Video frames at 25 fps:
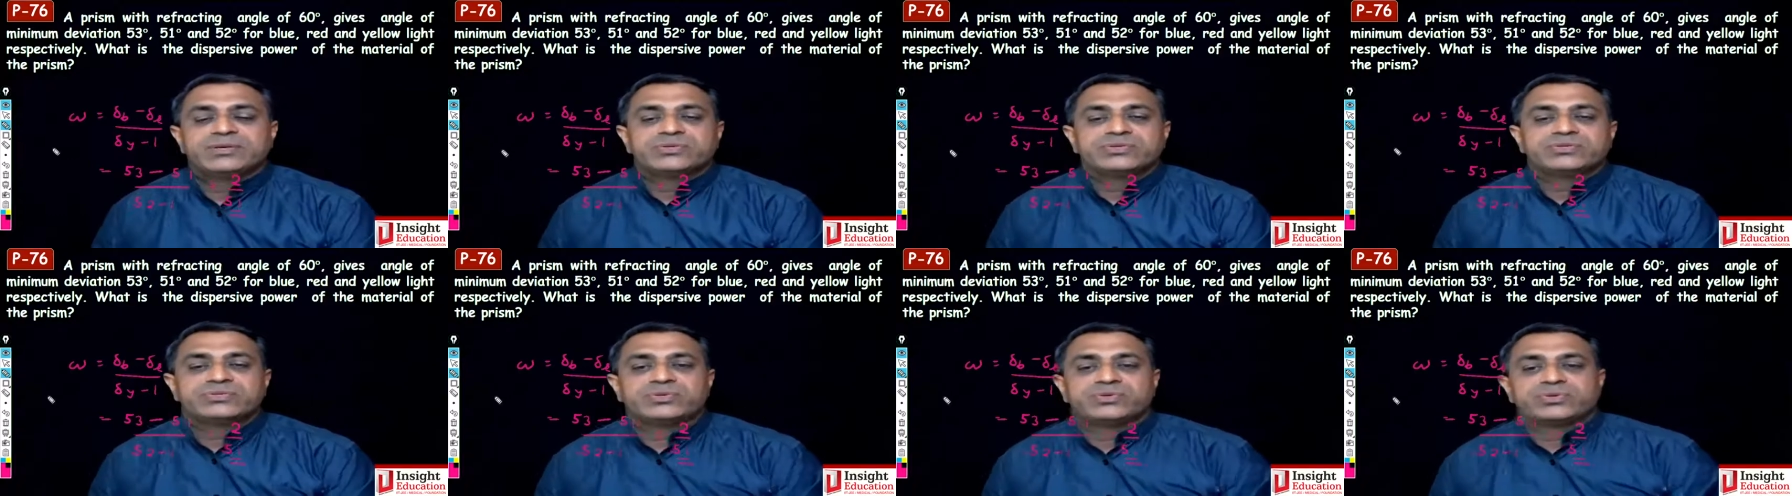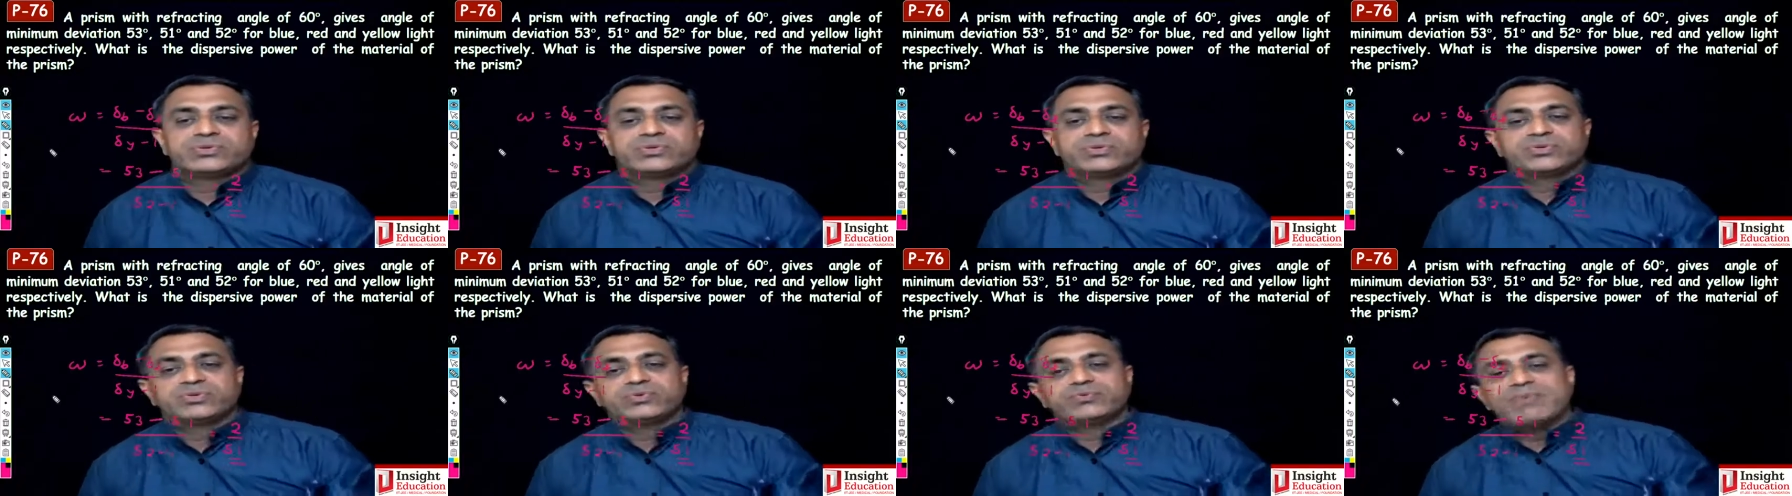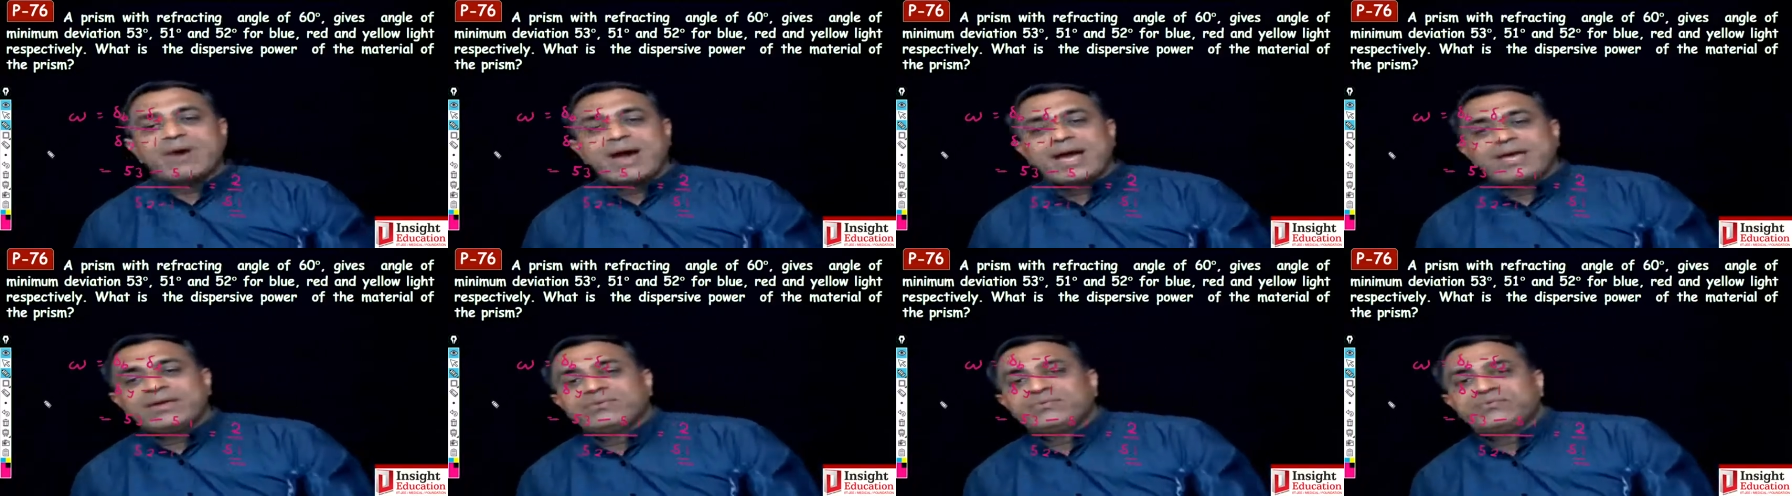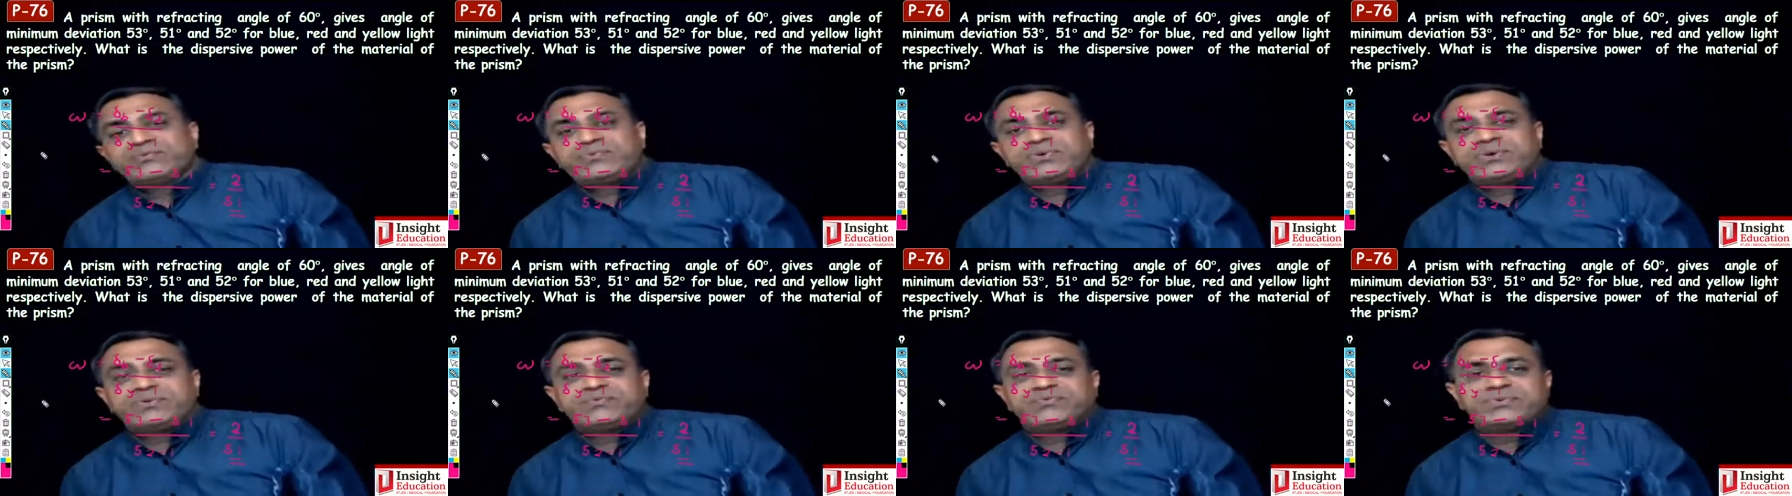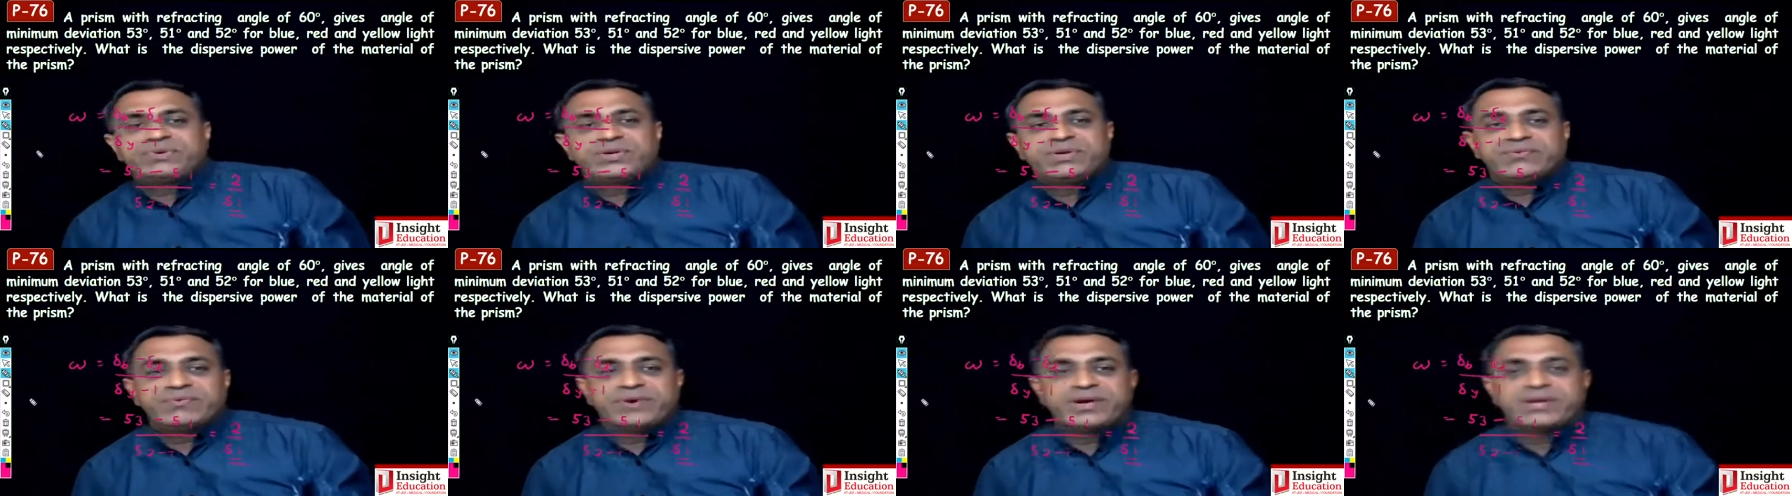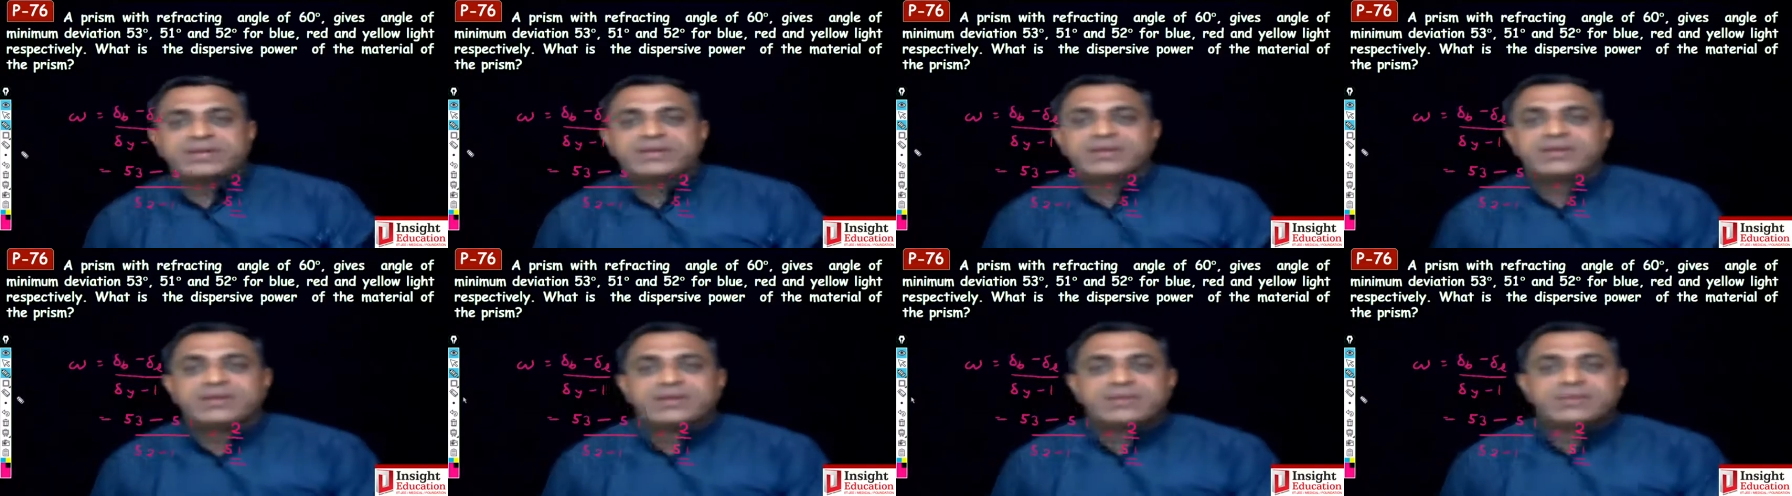So 2 by
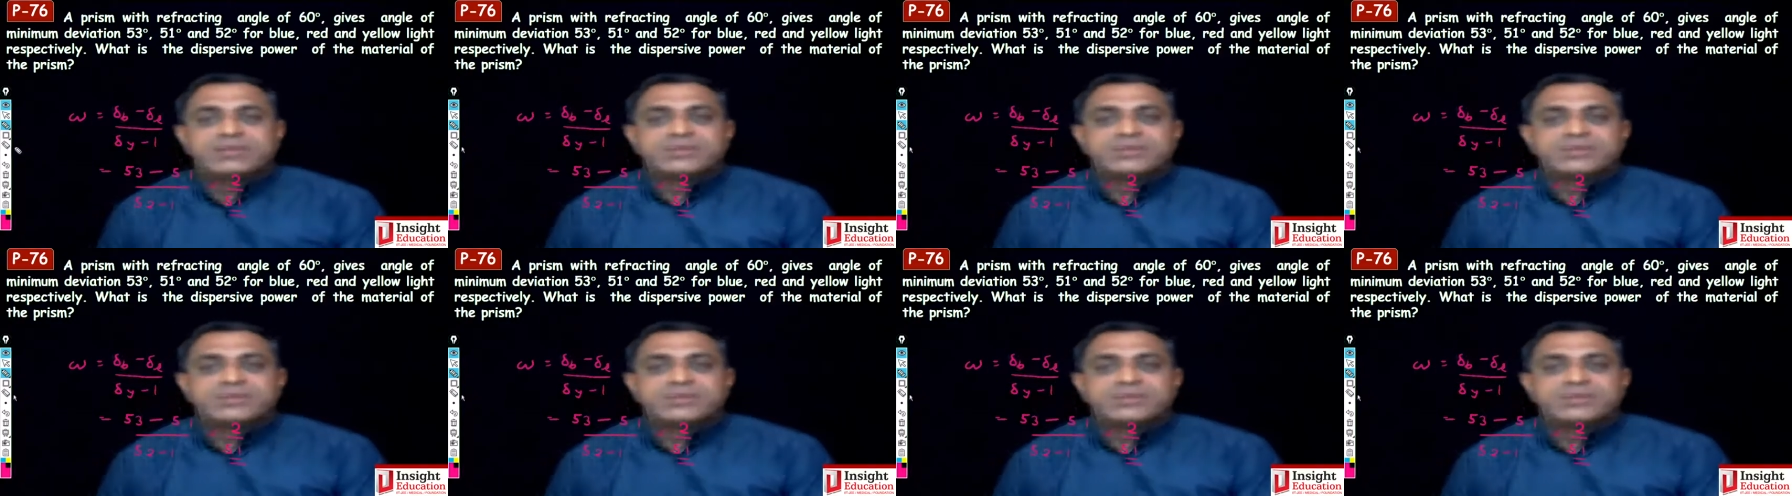51.